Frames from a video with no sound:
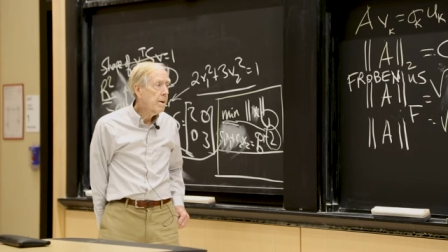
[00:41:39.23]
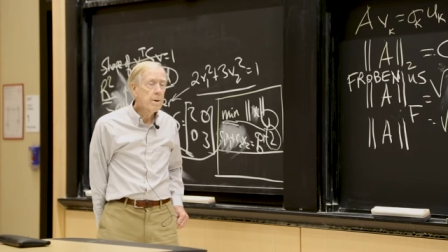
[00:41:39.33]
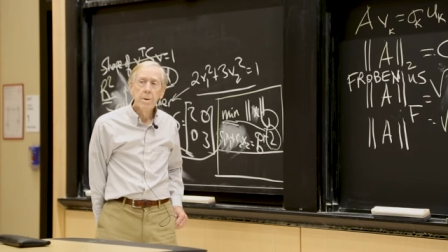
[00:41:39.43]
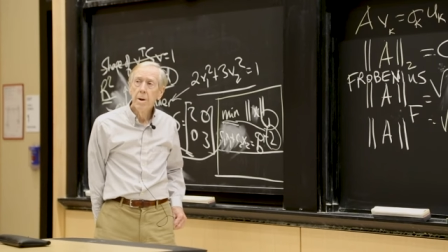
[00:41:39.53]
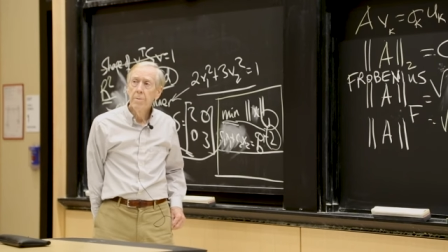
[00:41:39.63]
I
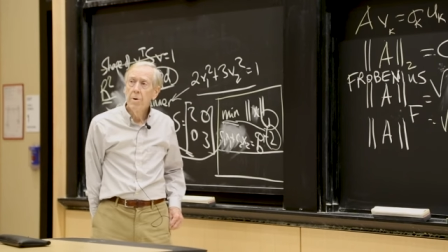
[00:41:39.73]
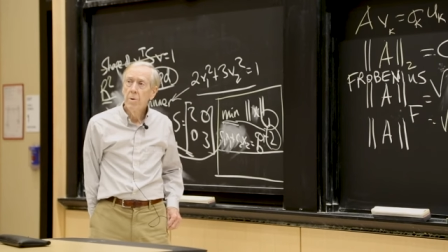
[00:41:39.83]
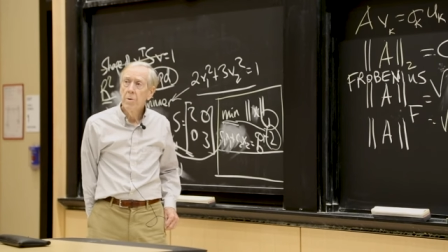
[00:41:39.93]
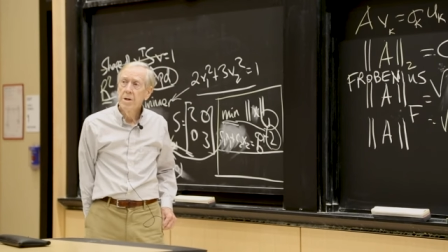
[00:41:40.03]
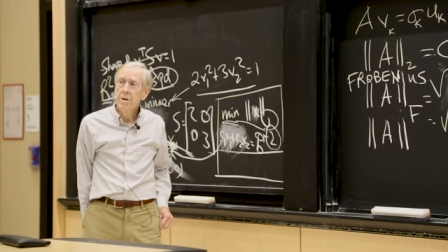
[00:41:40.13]
could give you
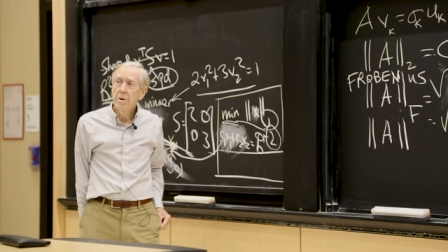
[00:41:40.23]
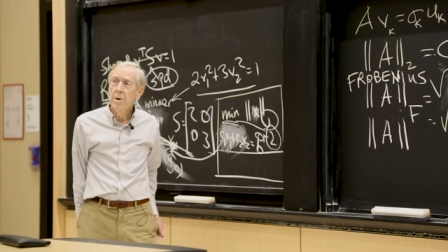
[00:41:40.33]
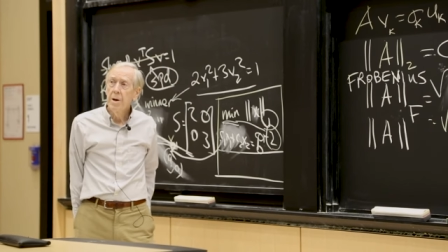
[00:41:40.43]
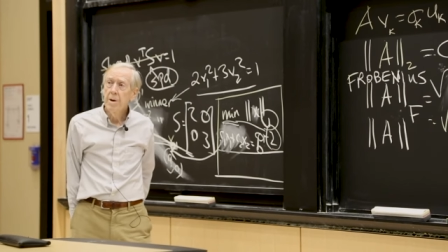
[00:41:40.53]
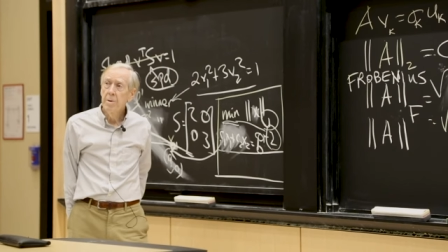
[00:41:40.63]
a reason
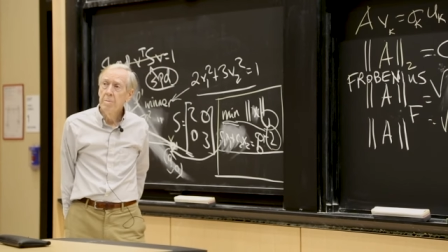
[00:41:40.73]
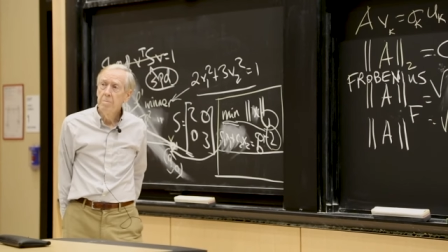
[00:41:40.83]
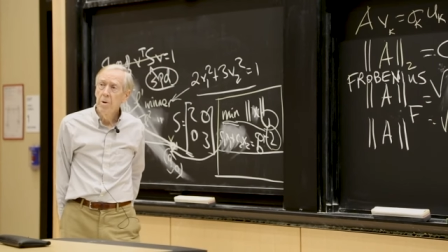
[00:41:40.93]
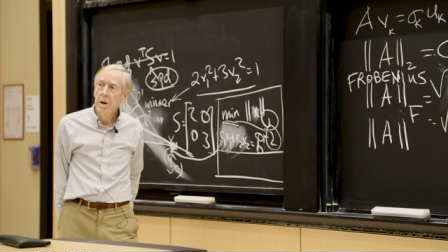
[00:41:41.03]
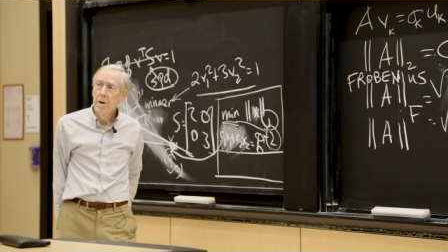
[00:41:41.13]
or I
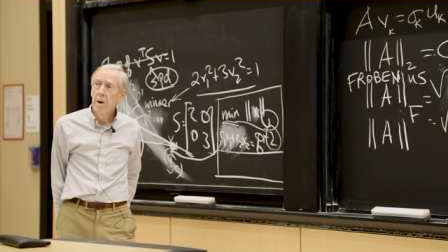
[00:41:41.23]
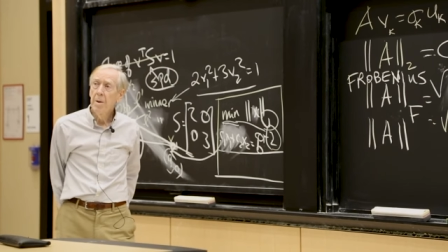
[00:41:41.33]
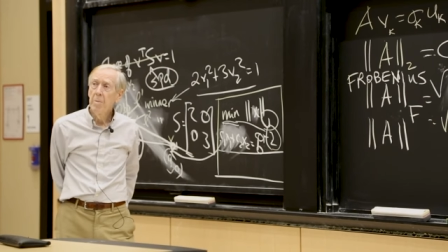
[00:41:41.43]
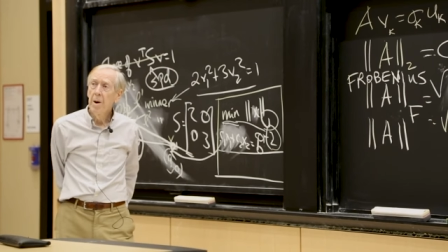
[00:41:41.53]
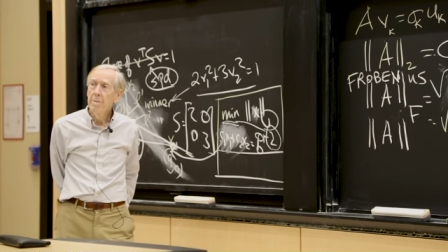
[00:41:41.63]
could put it
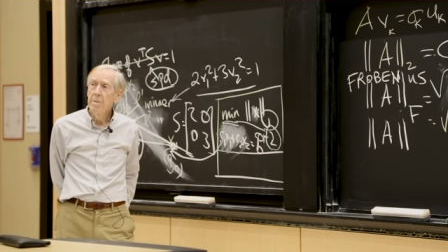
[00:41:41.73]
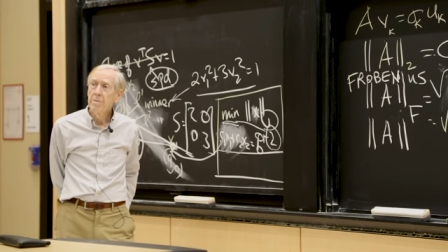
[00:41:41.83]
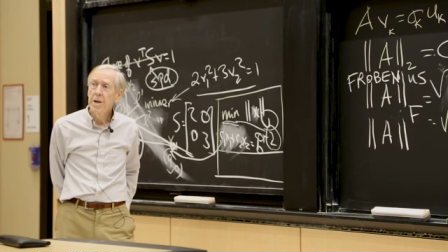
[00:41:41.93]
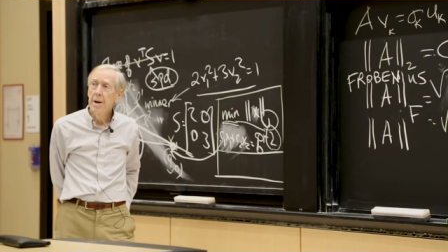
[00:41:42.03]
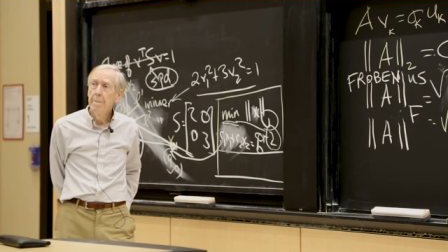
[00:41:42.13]
on the
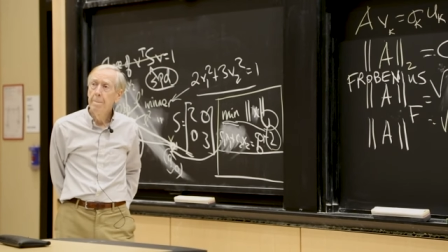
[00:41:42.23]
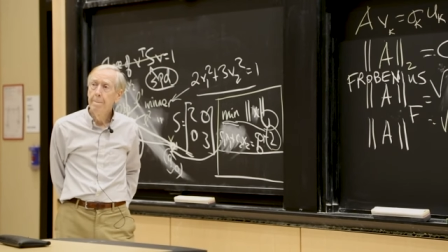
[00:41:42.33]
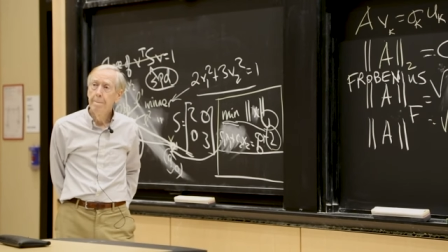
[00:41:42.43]
problem set.